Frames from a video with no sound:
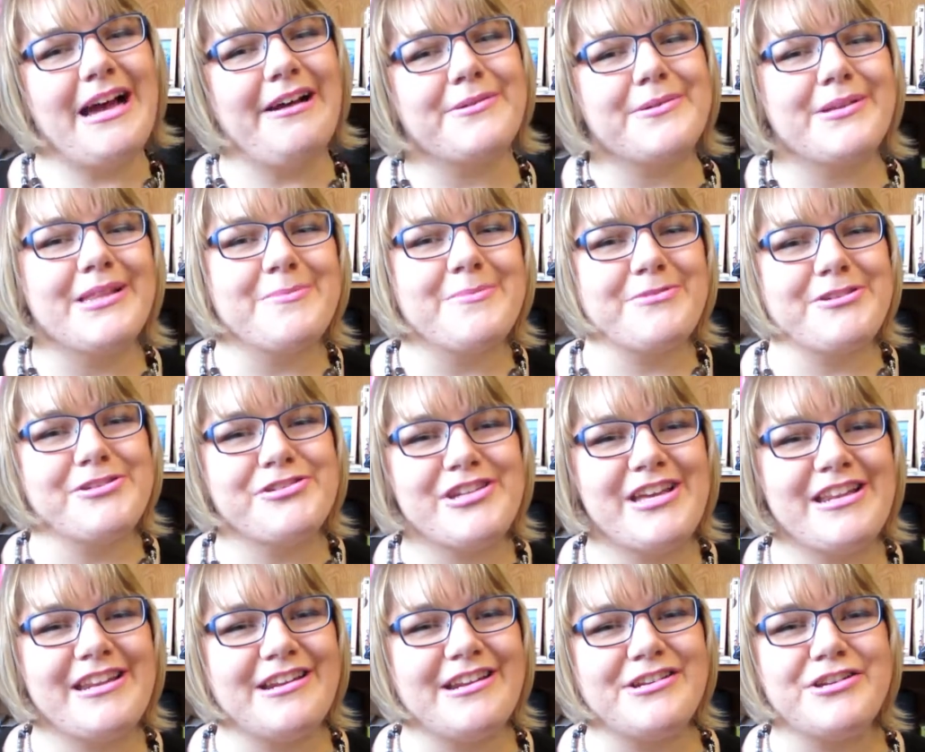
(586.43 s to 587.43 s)
I would really
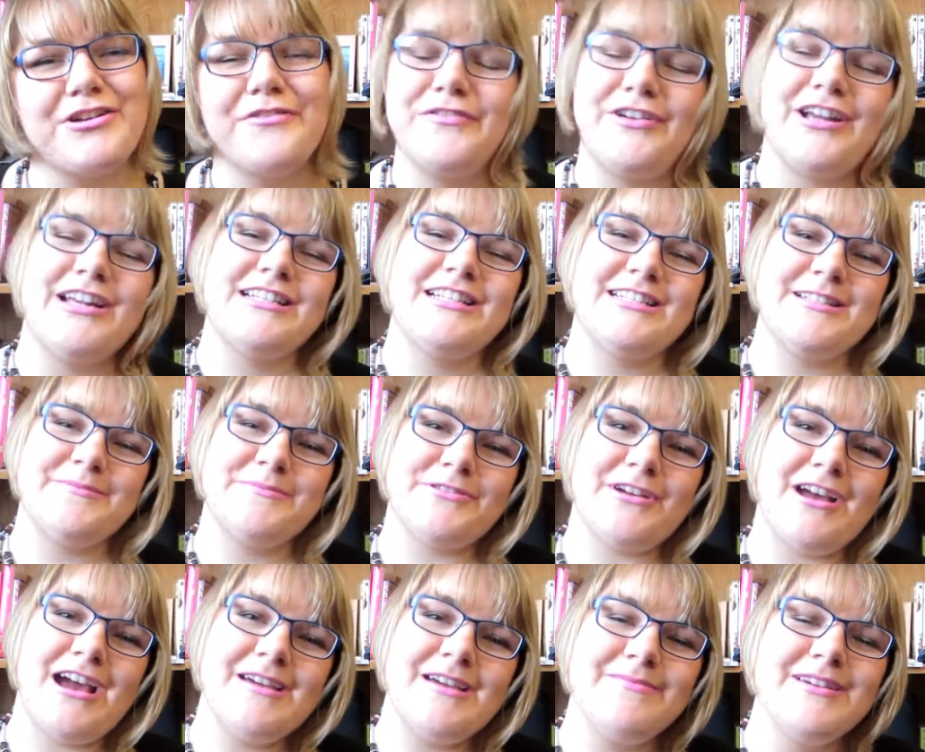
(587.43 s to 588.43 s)
appreciate it, and don't forget to
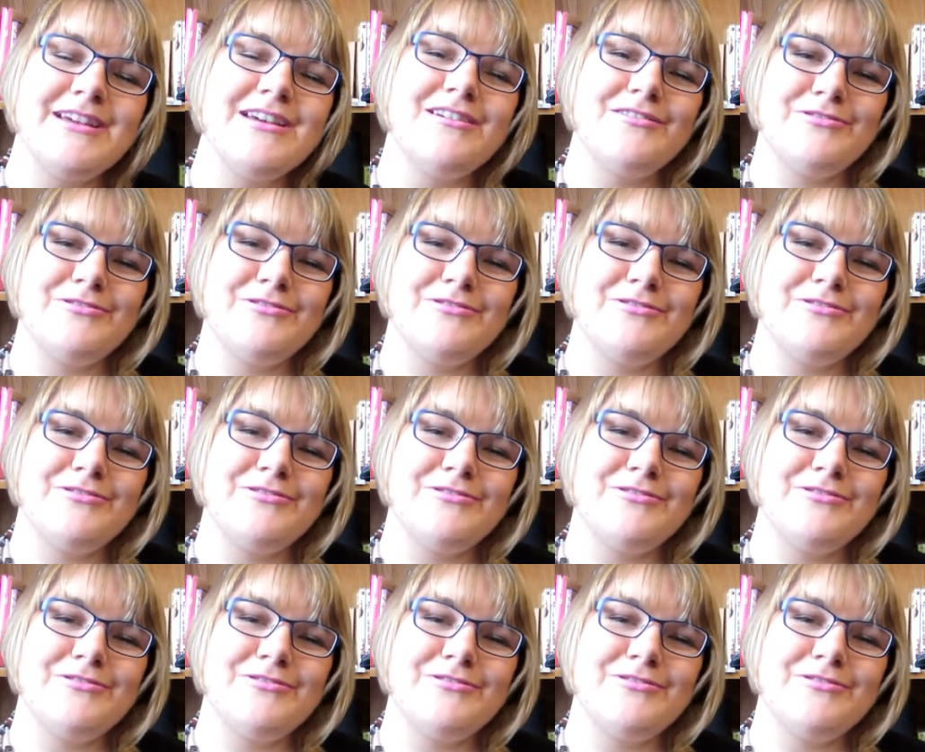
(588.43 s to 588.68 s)
subscribe